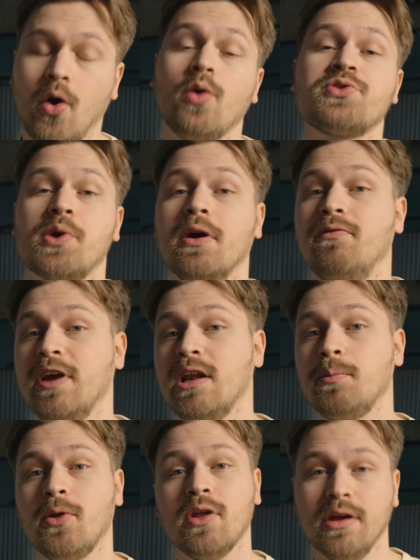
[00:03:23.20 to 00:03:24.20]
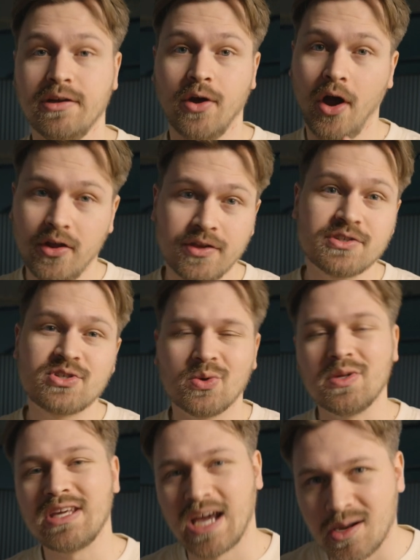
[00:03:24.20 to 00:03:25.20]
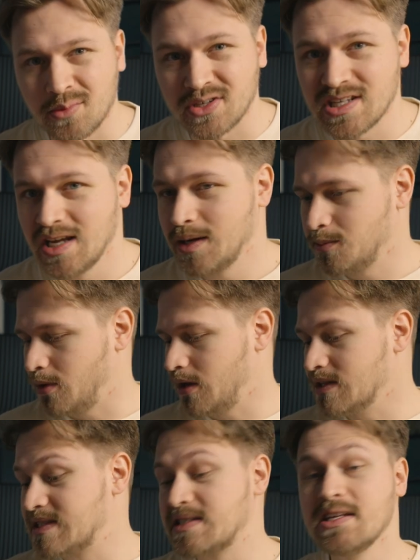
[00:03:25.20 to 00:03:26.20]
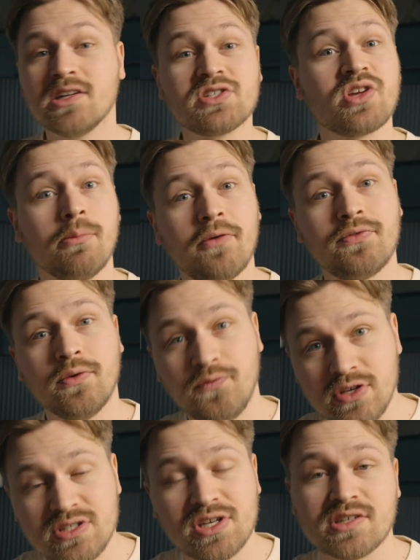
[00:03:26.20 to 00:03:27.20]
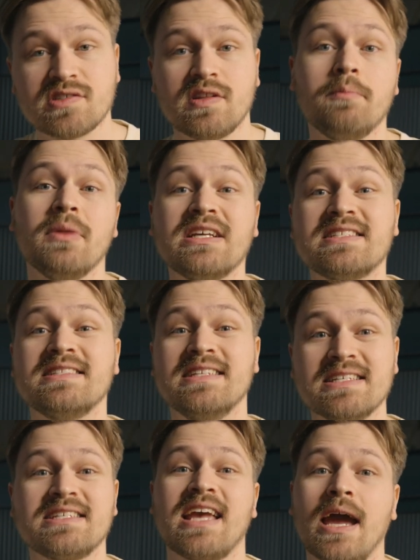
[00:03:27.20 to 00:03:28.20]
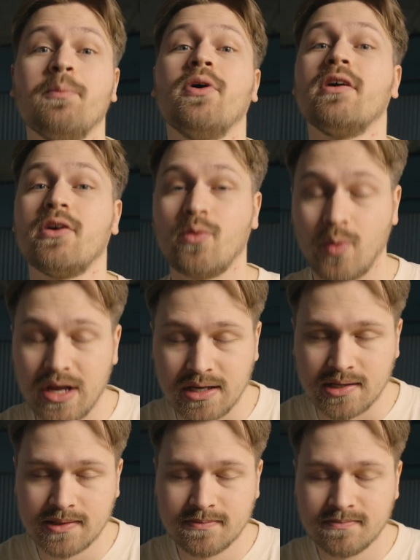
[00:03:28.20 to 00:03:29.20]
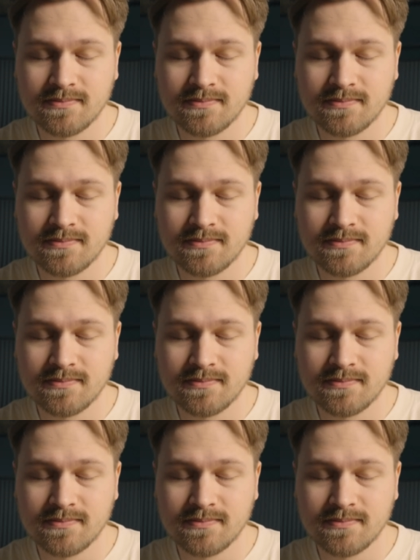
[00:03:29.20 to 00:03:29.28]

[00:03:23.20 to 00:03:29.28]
also available in other Sony cameras, but it's still some of the features that makes this camera great.